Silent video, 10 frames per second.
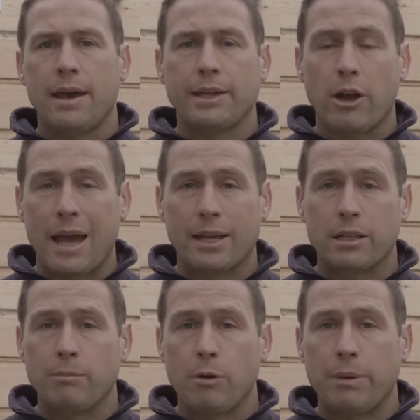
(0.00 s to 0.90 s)
your
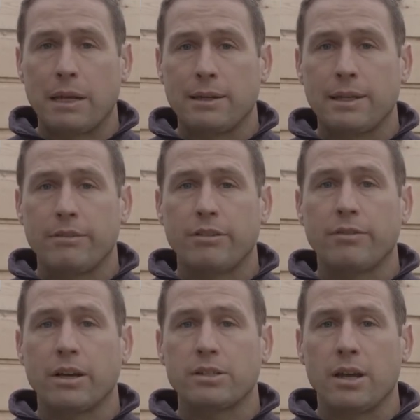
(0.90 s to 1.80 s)
ankle mobility. If you've
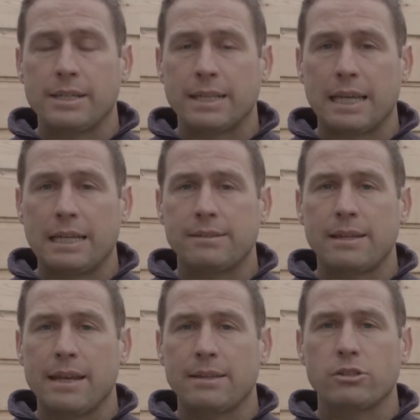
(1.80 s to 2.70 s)
got tight Achilles
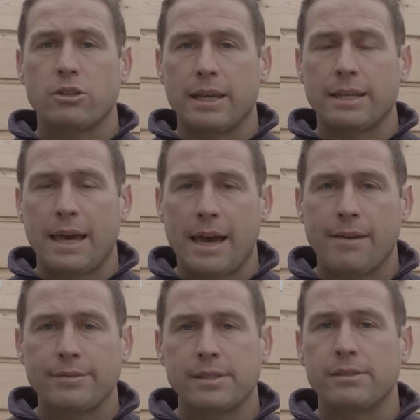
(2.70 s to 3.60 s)
tendons or tight
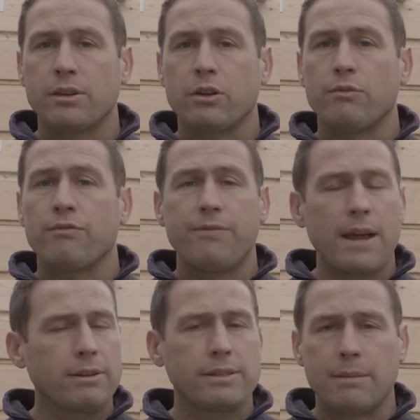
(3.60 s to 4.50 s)
calves, this is going to
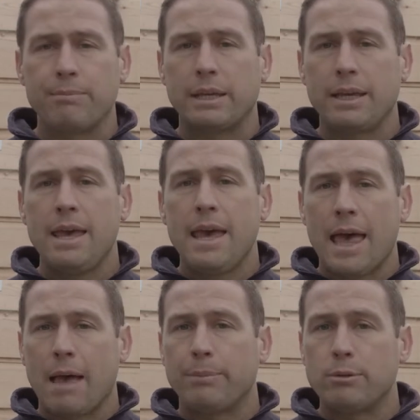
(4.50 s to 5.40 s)
very simply
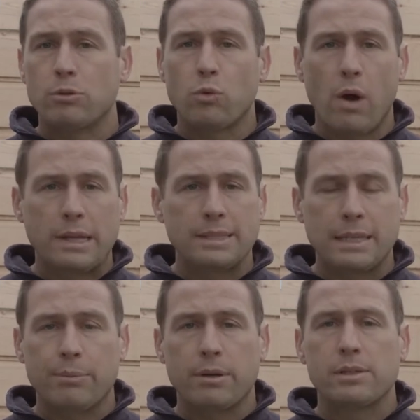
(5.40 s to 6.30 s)
help you squat
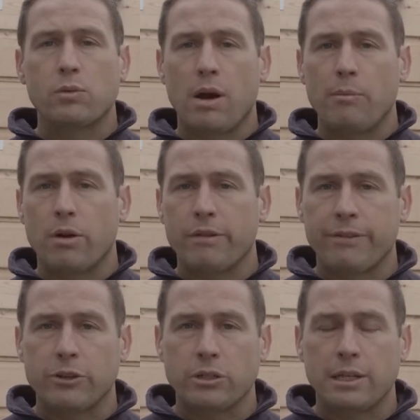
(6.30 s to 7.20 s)
deeper and squat more
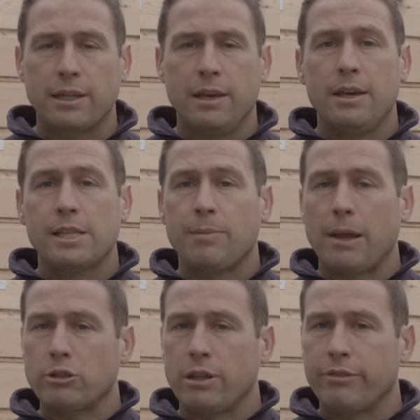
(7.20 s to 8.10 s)
efficiently,
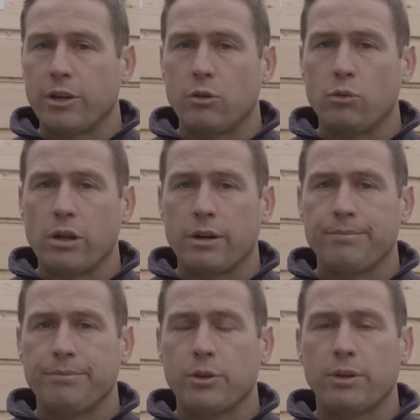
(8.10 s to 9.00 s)
especially if you're a runner.
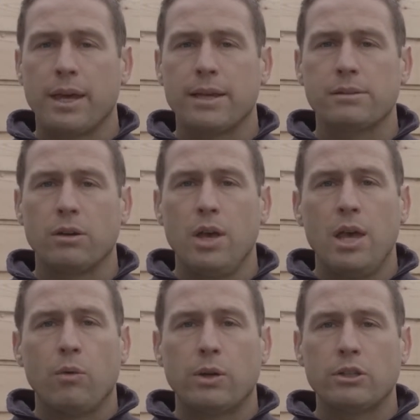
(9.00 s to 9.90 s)
Okay, so
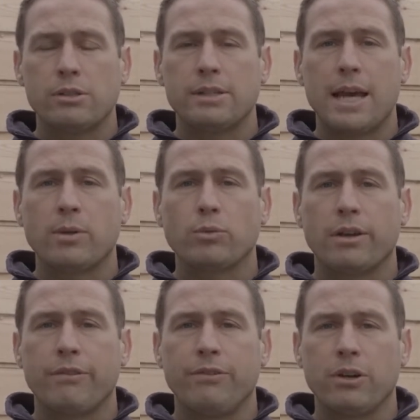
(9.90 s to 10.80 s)
we just stand with
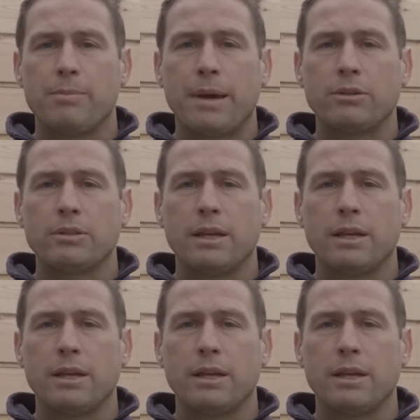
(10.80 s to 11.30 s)
our foot about